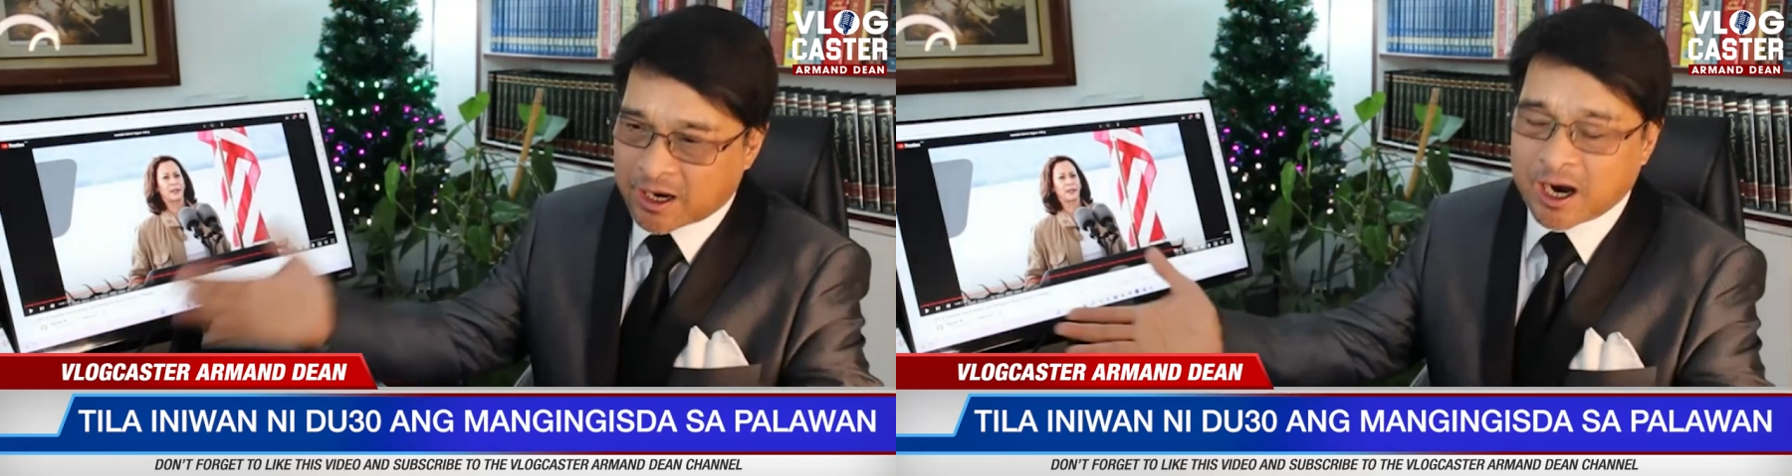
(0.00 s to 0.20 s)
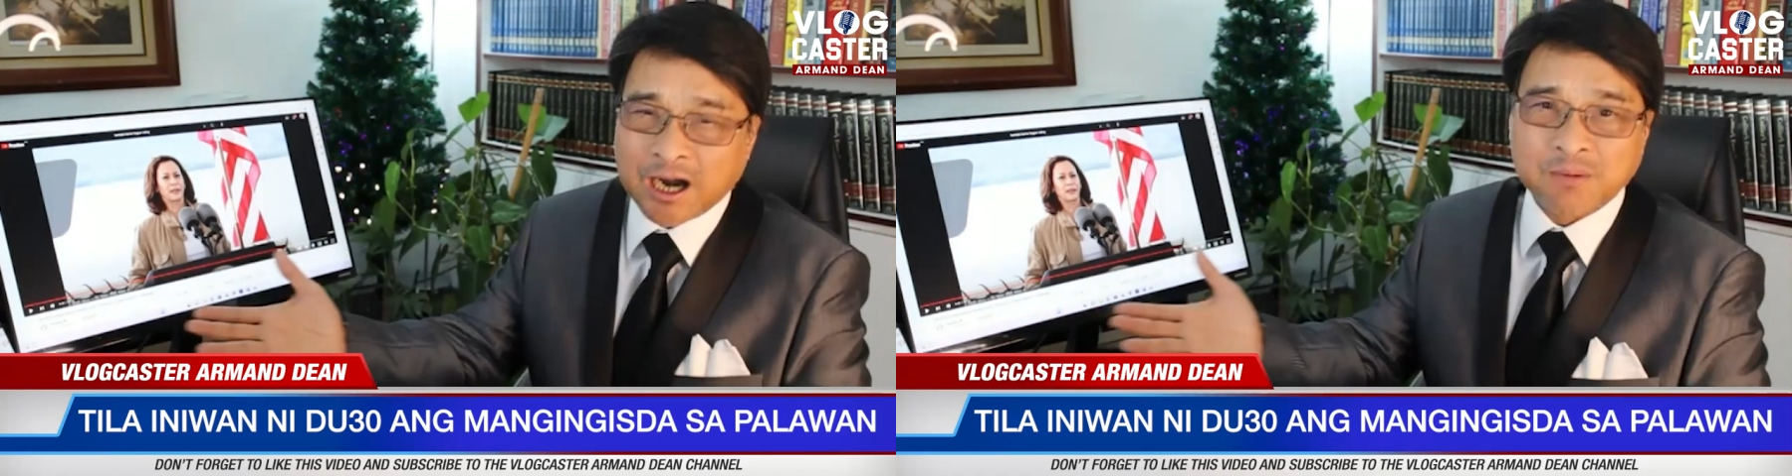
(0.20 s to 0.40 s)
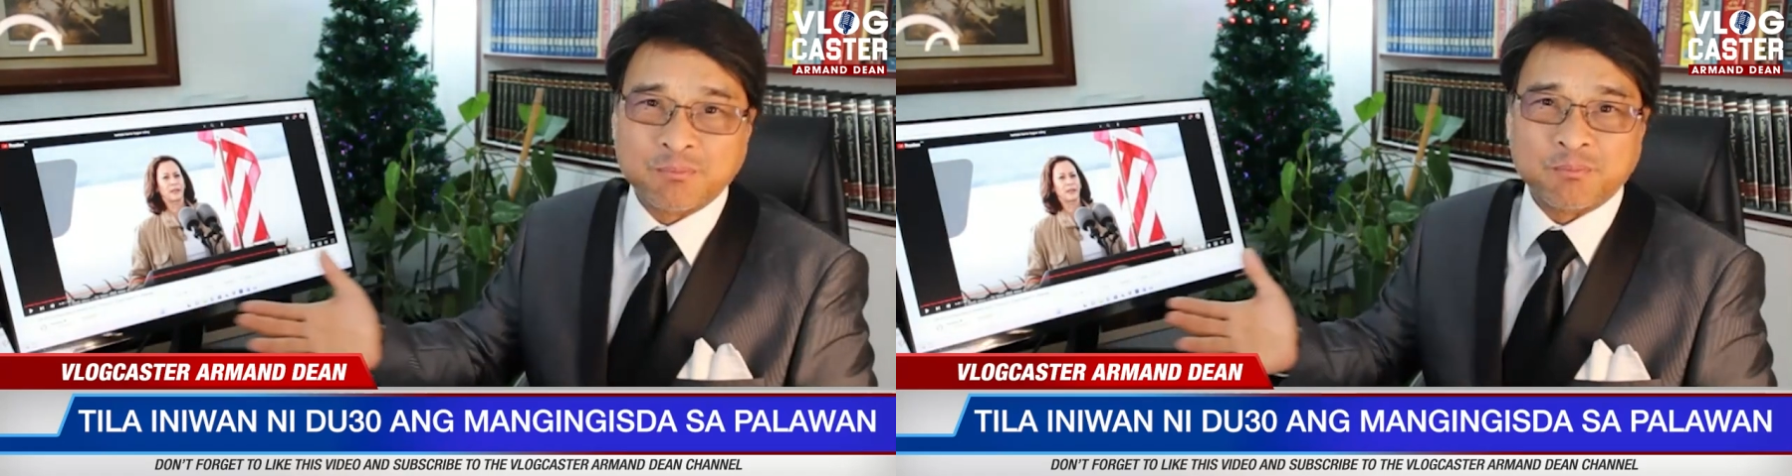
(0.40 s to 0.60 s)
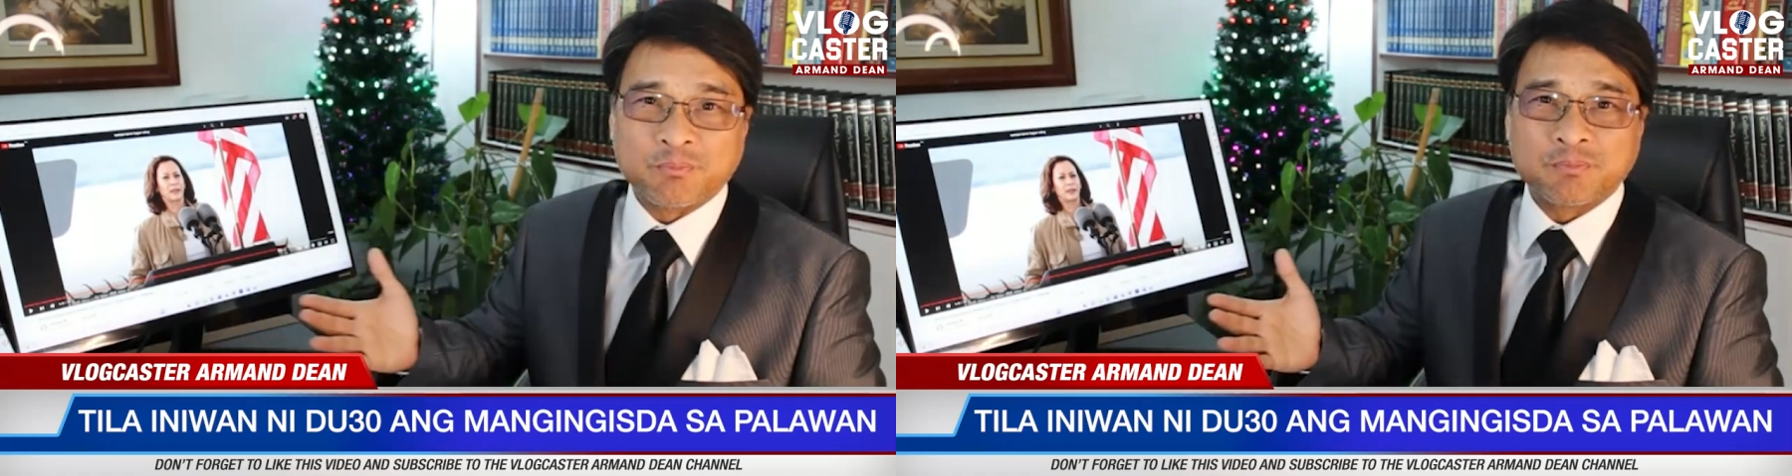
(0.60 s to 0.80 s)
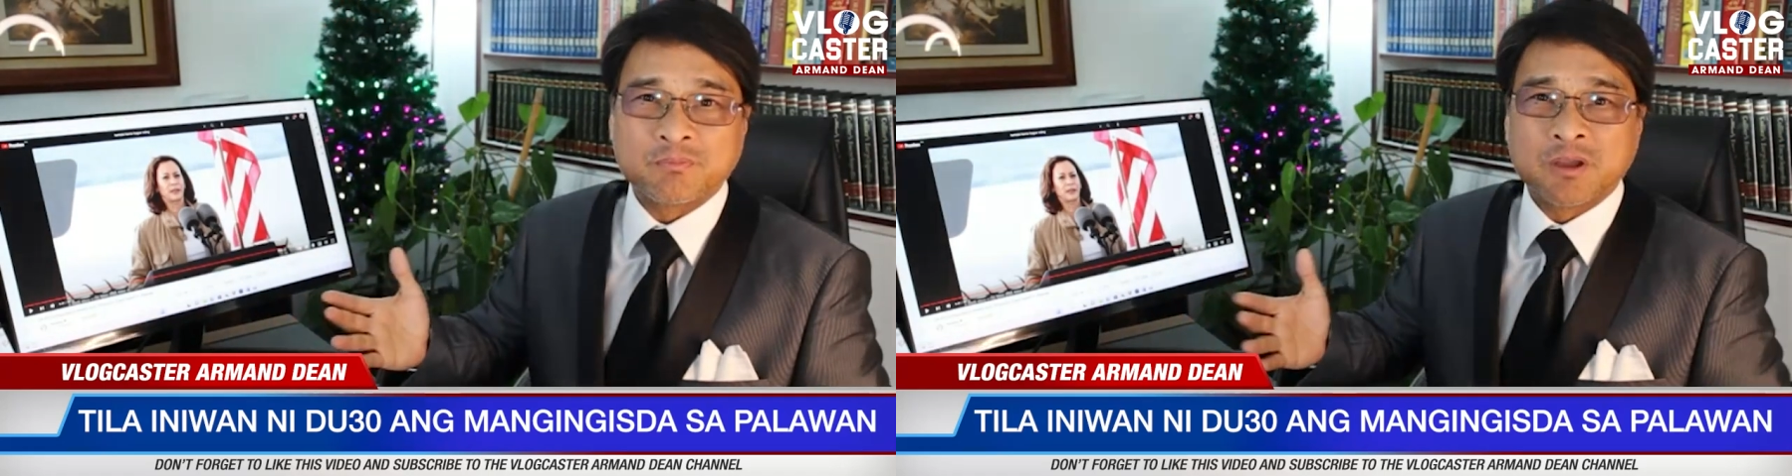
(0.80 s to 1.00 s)
arm
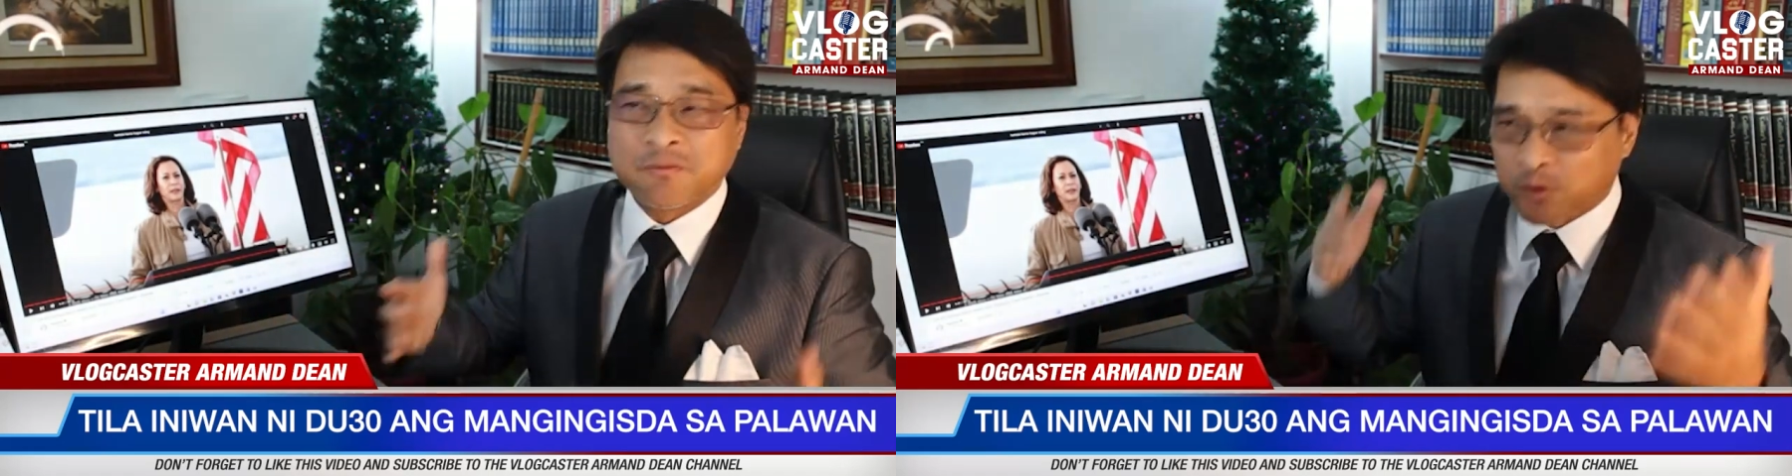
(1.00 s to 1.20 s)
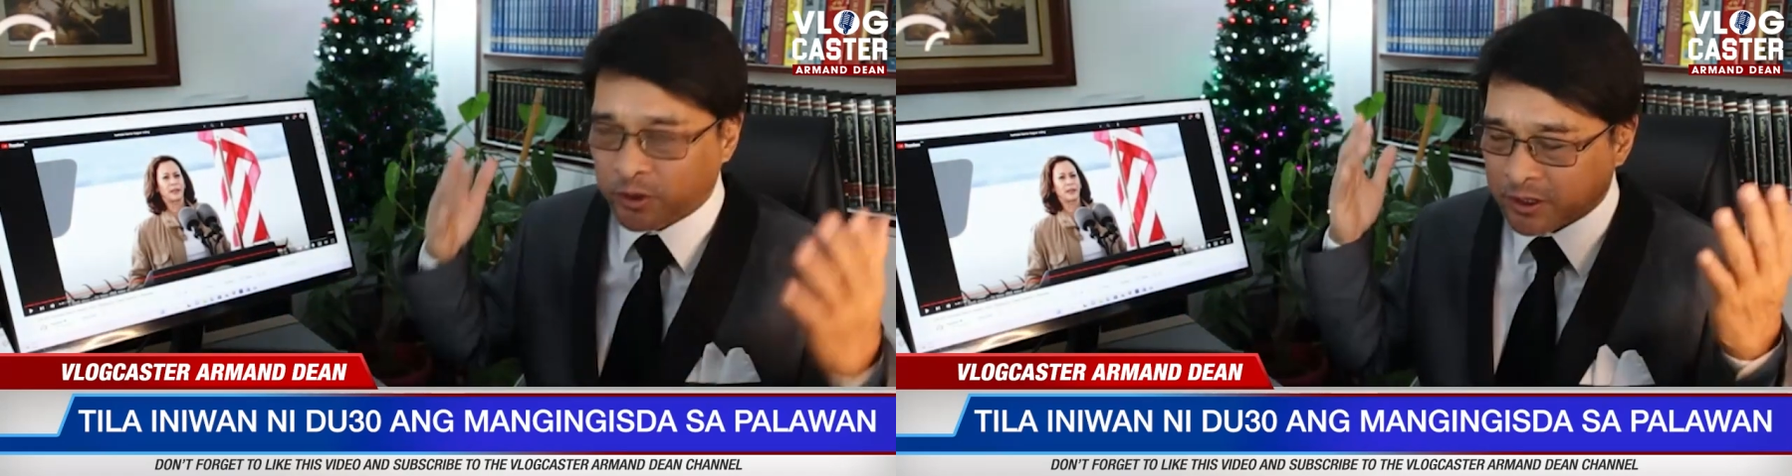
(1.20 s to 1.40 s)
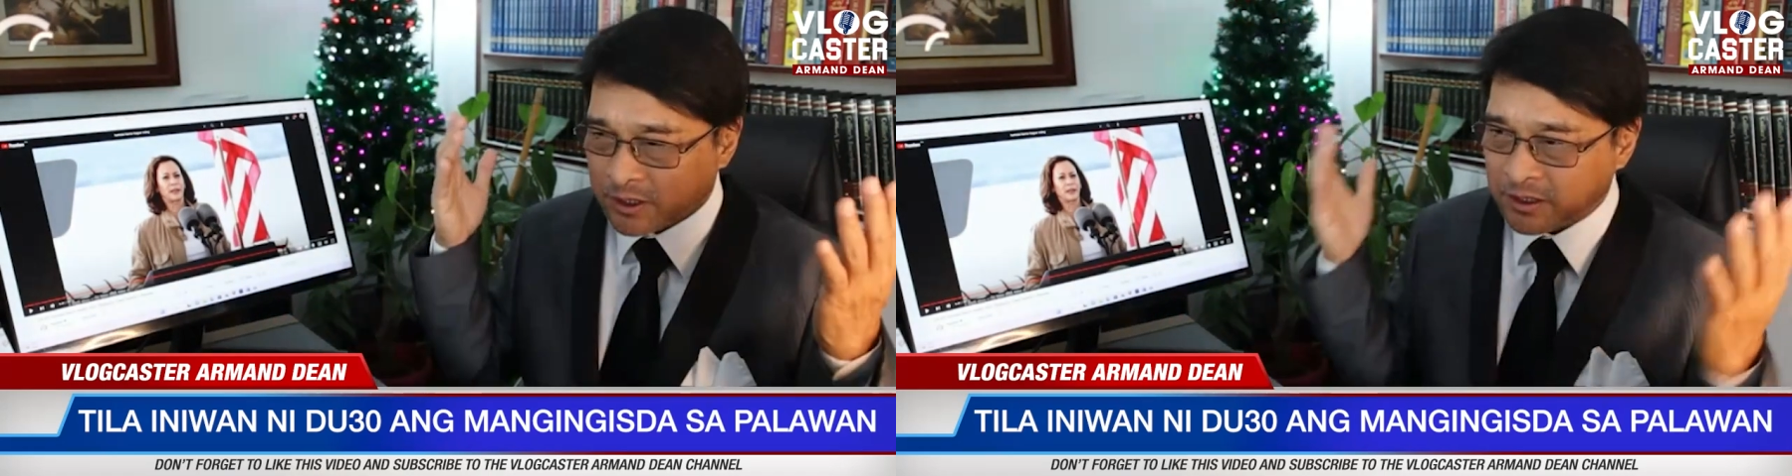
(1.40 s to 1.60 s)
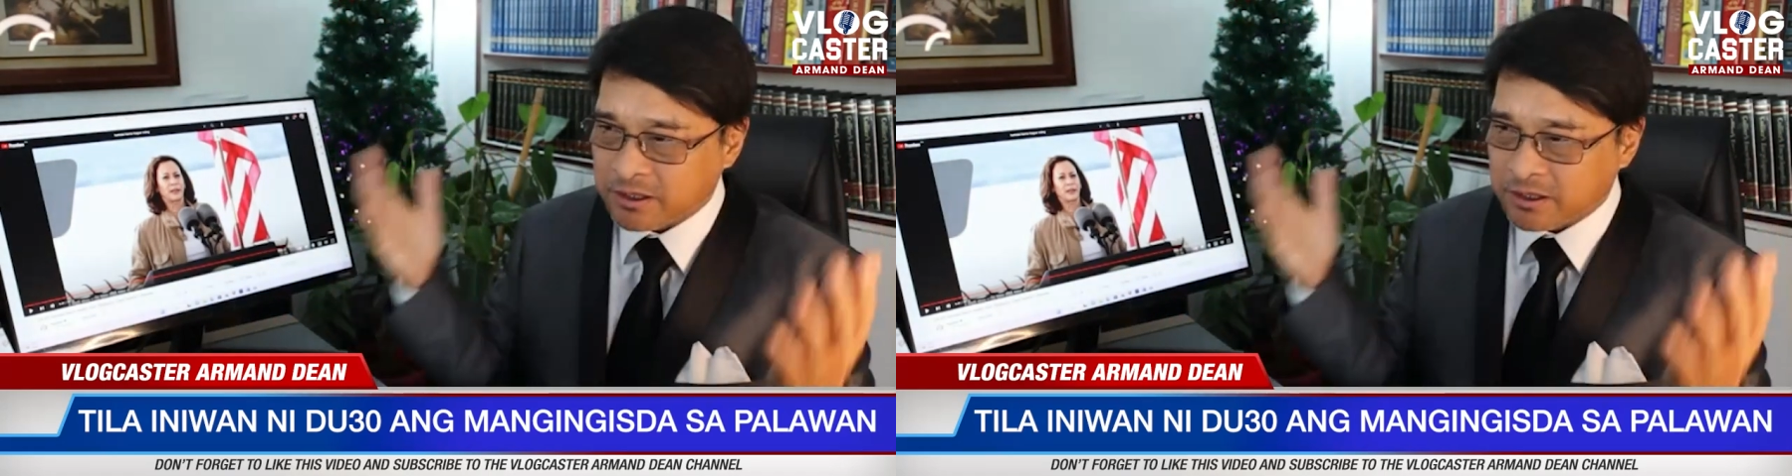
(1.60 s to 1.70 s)
for